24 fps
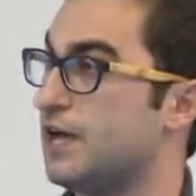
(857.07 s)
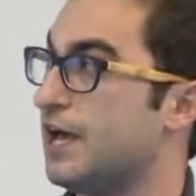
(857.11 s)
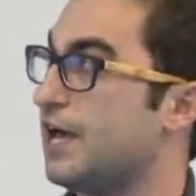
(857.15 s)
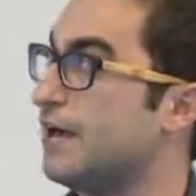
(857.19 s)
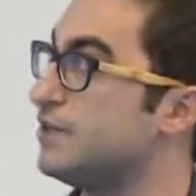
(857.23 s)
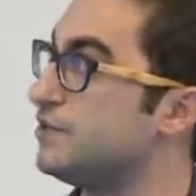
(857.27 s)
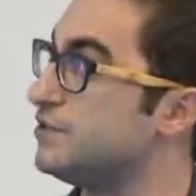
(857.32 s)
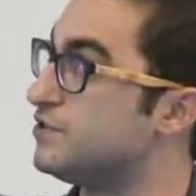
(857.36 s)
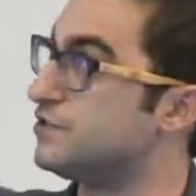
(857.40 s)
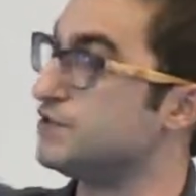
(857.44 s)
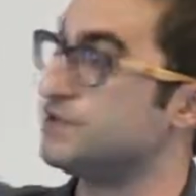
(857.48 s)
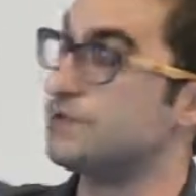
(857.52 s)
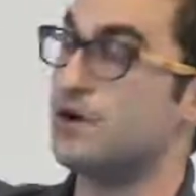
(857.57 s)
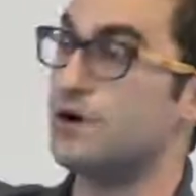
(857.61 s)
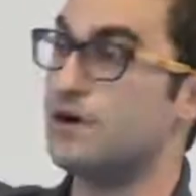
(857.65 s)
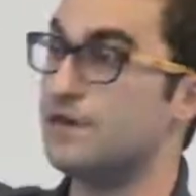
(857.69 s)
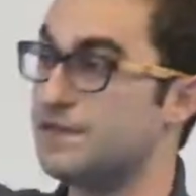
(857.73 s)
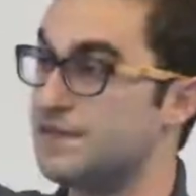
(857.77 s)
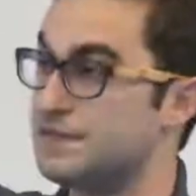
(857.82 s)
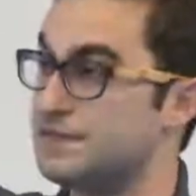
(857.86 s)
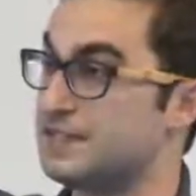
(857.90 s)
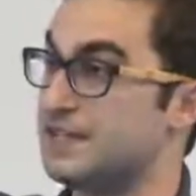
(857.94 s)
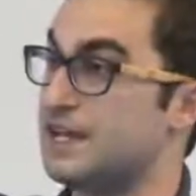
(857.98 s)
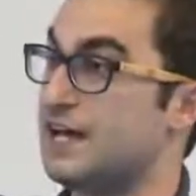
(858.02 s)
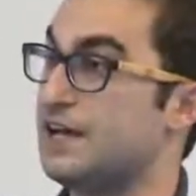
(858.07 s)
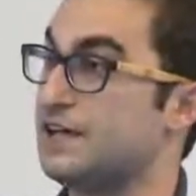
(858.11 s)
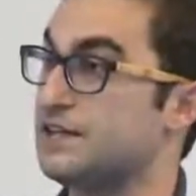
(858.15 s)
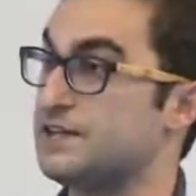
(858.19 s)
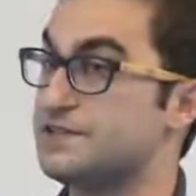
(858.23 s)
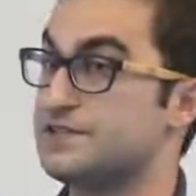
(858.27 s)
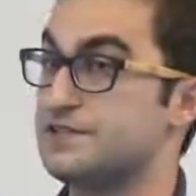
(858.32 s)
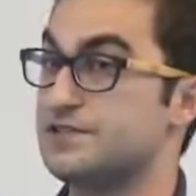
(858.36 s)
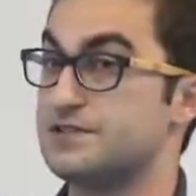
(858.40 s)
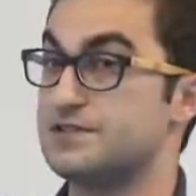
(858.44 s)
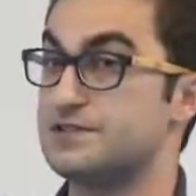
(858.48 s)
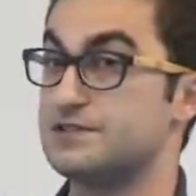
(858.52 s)
and do all these
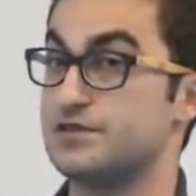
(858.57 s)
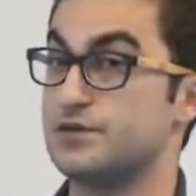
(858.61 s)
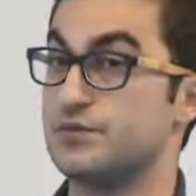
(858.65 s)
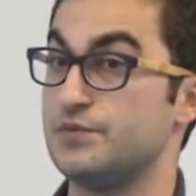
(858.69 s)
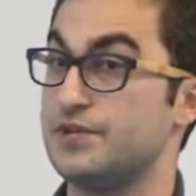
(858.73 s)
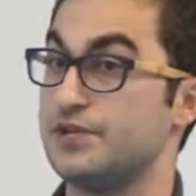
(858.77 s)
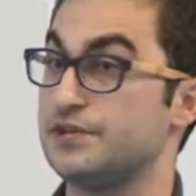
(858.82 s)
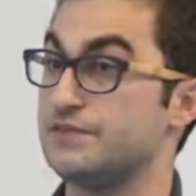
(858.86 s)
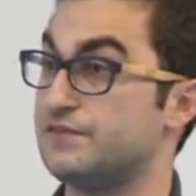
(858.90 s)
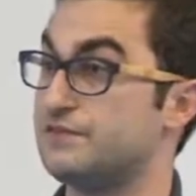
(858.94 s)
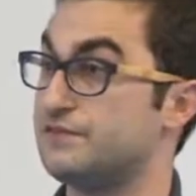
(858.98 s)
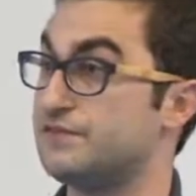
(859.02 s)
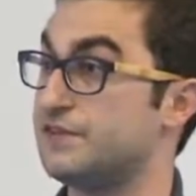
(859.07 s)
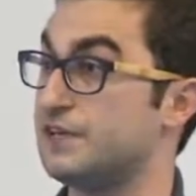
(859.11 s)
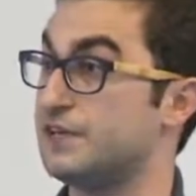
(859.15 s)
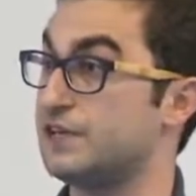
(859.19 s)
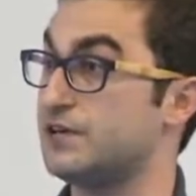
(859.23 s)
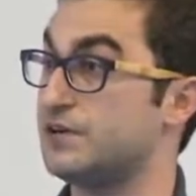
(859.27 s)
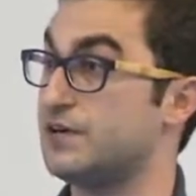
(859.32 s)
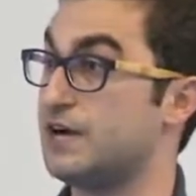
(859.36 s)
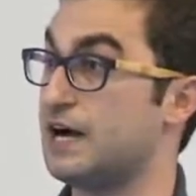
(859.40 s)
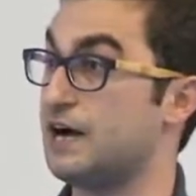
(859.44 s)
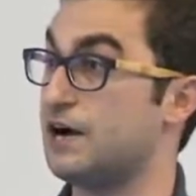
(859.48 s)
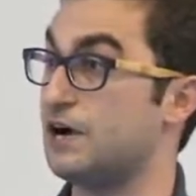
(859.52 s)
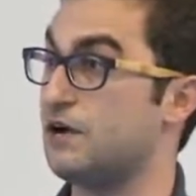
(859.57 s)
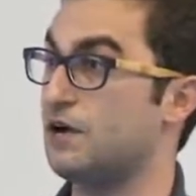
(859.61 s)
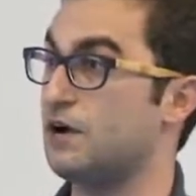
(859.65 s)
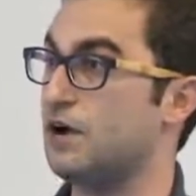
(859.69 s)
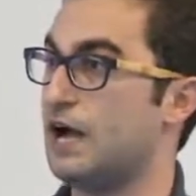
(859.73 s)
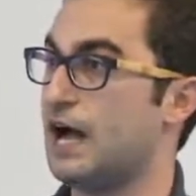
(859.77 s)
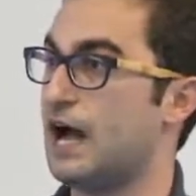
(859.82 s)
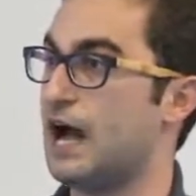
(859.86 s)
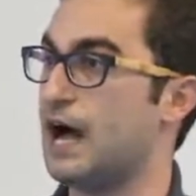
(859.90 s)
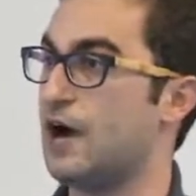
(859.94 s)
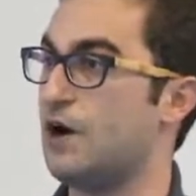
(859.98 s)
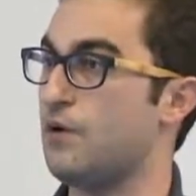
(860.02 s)
analyses so that we could figure out
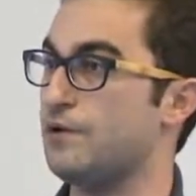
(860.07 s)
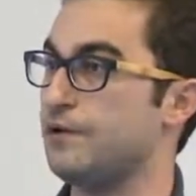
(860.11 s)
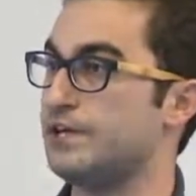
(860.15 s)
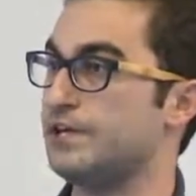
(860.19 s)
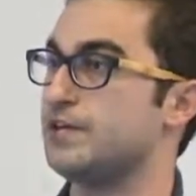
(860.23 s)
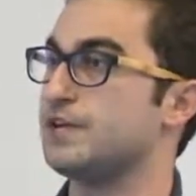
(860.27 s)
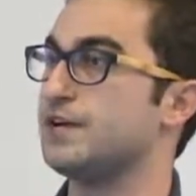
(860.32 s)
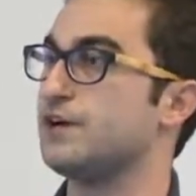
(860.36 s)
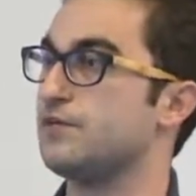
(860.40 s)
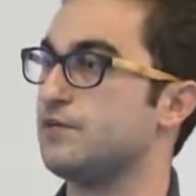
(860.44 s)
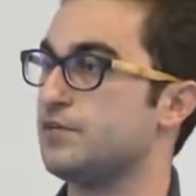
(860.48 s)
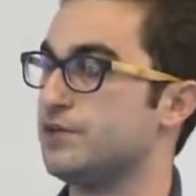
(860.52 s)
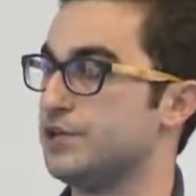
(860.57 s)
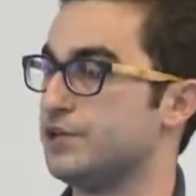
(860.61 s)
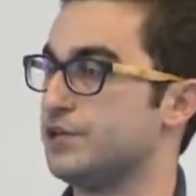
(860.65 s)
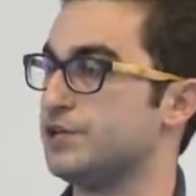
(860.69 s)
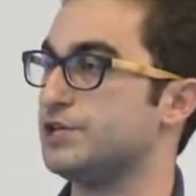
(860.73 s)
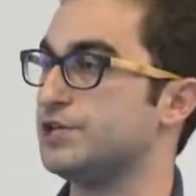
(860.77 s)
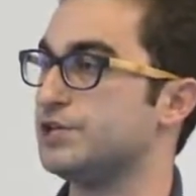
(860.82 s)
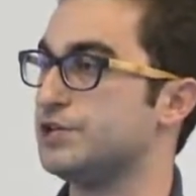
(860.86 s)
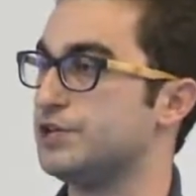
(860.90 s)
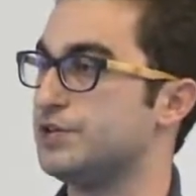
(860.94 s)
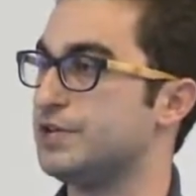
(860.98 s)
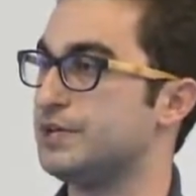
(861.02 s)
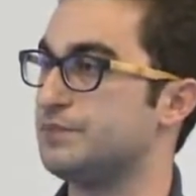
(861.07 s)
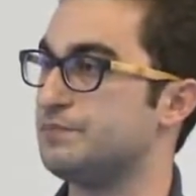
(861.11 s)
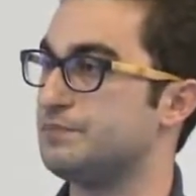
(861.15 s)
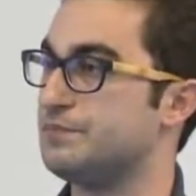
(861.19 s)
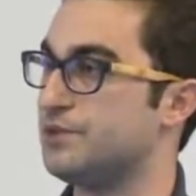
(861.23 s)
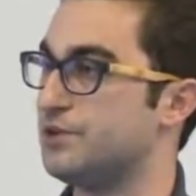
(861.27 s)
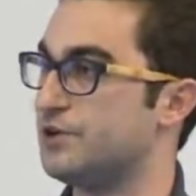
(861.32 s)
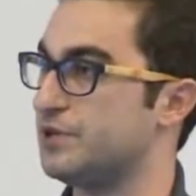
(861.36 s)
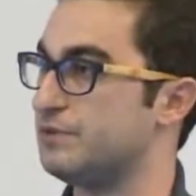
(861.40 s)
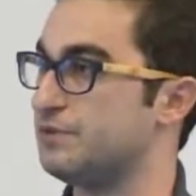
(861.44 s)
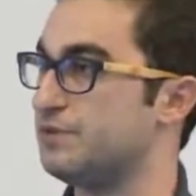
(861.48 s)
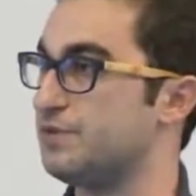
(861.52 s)
how we could get really good
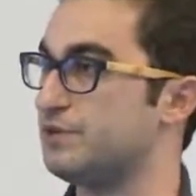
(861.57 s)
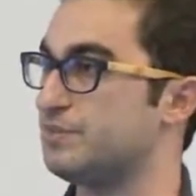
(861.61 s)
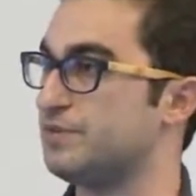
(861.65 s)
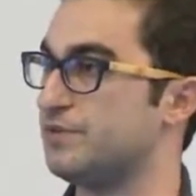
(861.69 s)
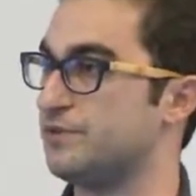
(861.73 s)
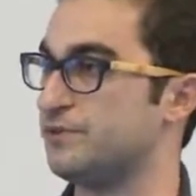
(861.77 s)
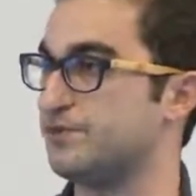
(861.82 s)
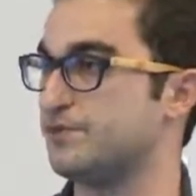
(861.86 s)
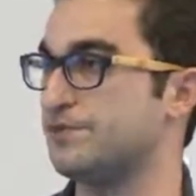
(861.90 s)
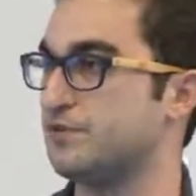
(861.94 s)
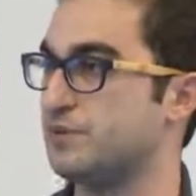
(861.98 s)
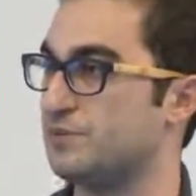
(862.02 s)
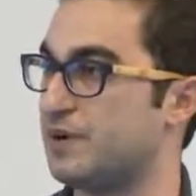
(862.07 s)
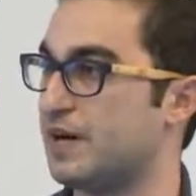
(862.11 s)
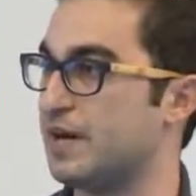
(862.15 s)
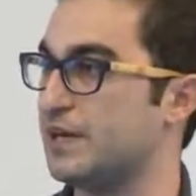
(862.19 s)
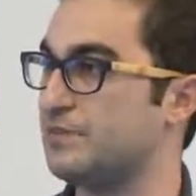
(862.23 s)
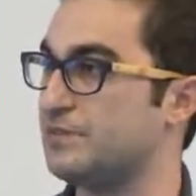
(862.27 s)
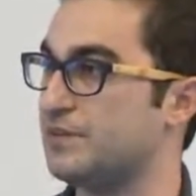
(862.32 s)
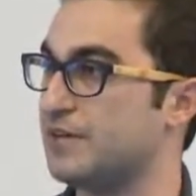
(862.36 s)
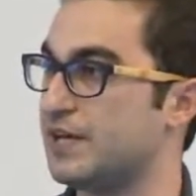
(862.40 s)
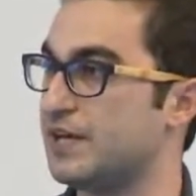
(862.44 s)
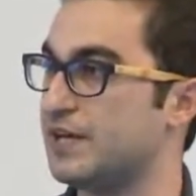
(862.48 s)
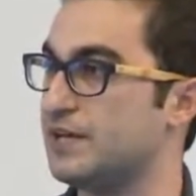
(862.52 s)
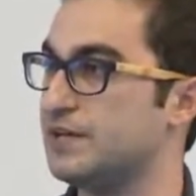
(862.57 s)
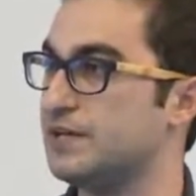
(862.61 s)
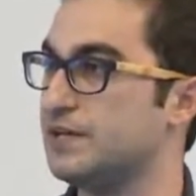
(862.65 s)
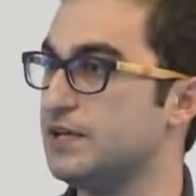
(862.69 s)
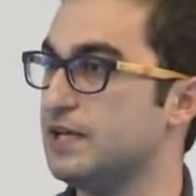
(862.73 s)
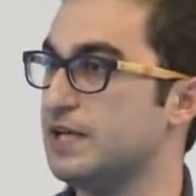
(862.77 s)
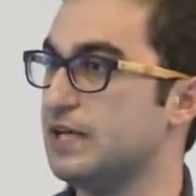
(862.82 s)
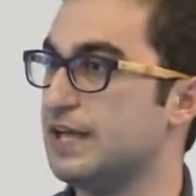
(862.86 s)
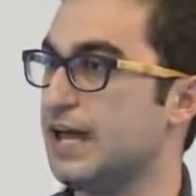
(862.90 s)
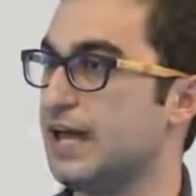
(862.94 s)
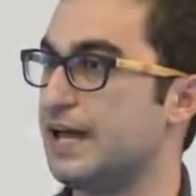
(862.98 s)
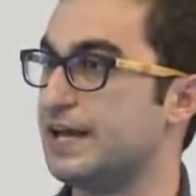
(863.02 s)
at putting people through the pipeline
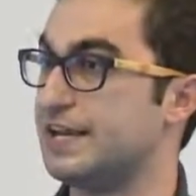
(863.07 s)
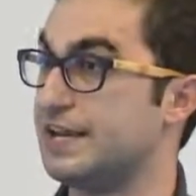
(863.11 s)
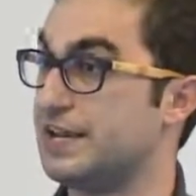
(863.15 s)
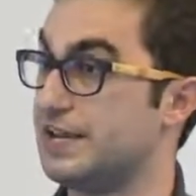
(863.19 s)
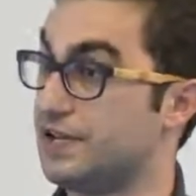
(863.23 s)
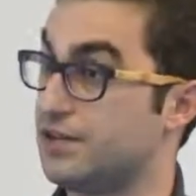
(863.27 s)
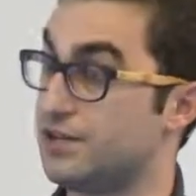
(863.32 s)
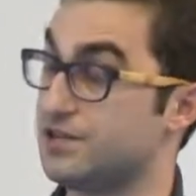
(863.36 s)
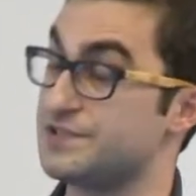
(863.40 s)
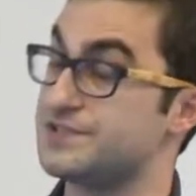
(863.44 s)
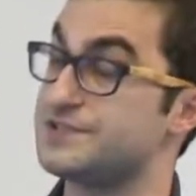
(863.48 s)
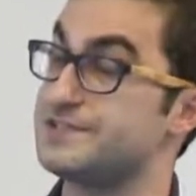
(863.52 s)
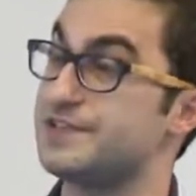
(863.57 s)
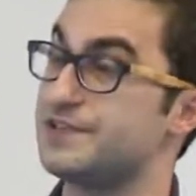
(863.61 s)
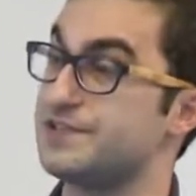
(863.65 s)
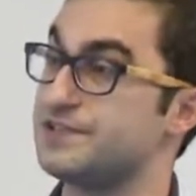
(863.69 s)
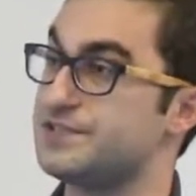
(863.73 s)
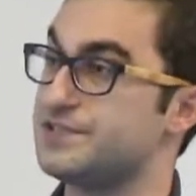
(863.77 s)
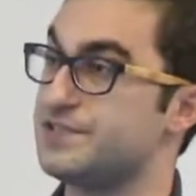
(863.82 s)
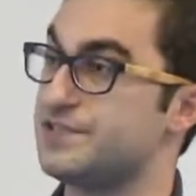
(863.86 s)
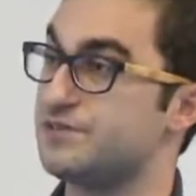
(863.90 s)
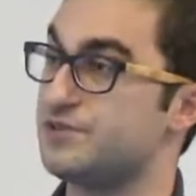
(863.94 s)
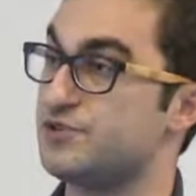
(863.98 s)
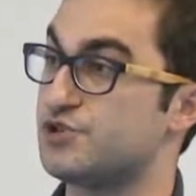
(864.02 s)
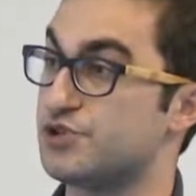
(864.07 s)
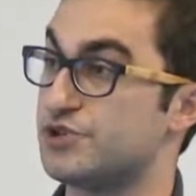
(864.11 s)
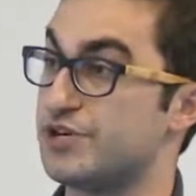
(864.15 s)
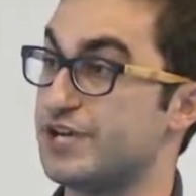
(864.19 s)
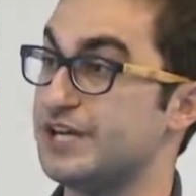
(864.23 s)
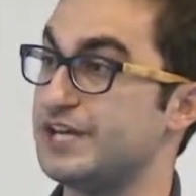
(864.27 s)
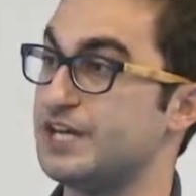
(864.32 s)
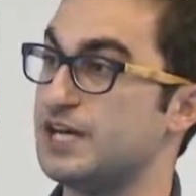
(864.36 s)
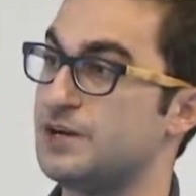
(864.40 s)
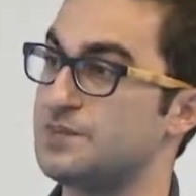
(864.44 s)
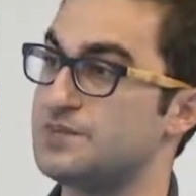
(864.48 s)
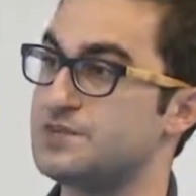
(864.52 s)
and getting our sales team
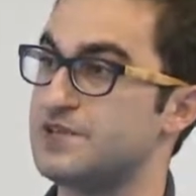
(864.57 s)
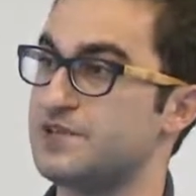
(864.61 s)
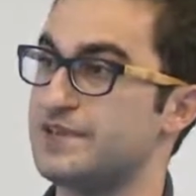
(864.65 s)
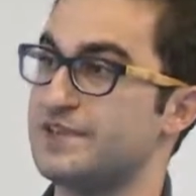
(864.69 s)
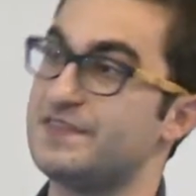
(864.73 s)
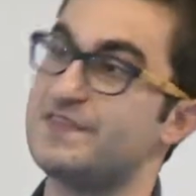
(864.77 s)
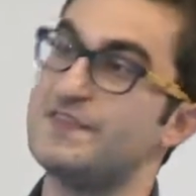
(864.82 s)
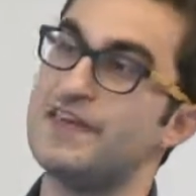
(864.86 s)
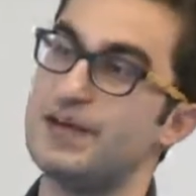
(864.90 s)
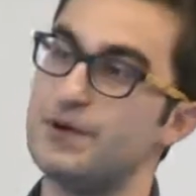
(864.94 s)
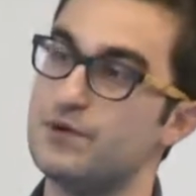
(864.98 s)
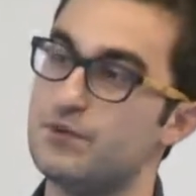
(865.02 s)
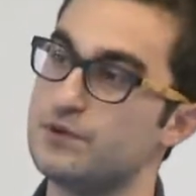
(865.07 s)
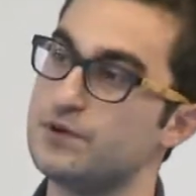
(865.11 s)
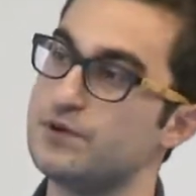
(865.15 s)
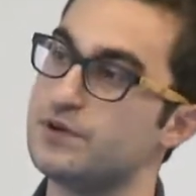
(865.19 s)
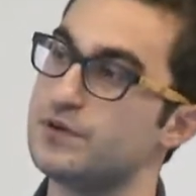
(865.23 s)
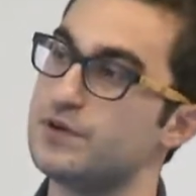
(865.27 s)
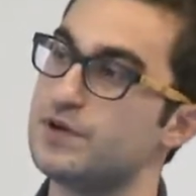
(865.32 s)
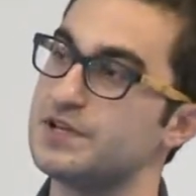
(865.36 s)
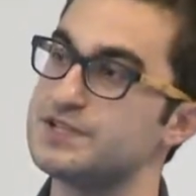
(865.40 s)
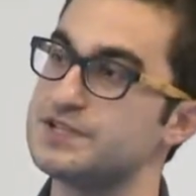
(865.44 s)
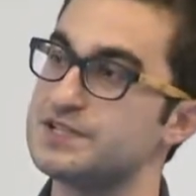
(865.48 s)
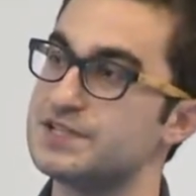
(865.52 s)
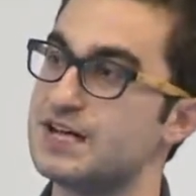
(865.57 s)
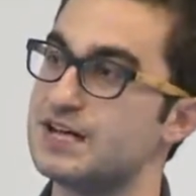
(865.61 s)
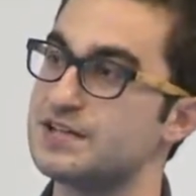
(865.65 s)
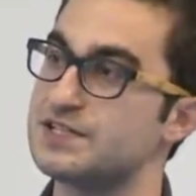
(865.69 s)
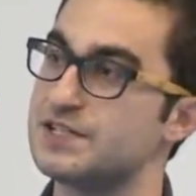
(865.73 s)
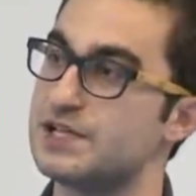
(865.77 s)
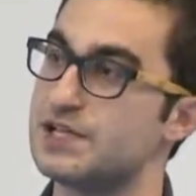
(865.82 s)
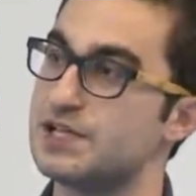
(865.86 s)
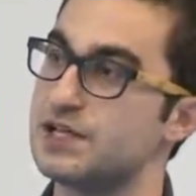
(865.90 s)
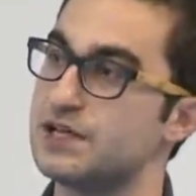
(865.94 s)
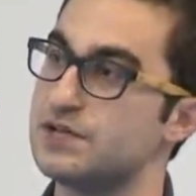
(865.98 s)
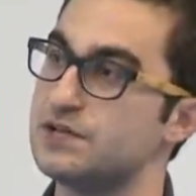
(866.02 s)
trained up so that they were the ones that had
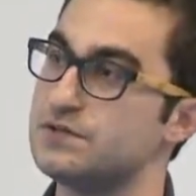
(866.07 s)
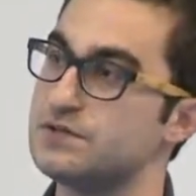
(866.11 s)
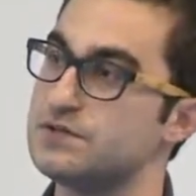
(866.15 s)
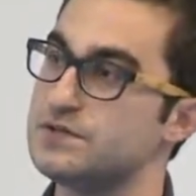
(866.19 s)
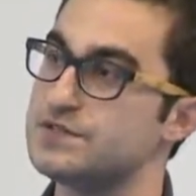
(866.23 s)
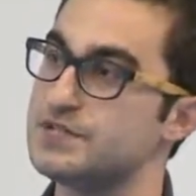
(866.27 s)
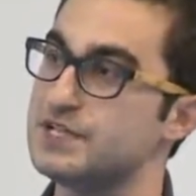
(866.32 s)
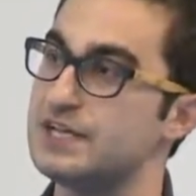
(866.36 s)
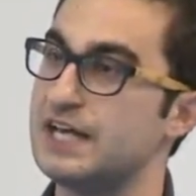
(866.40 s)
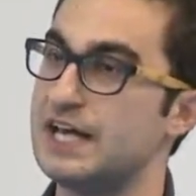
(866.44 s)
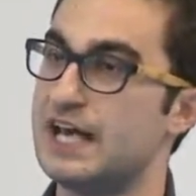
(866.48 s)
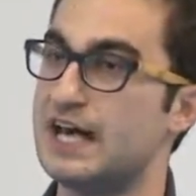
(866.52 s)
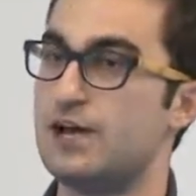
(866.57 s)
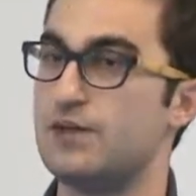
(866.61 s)
to close.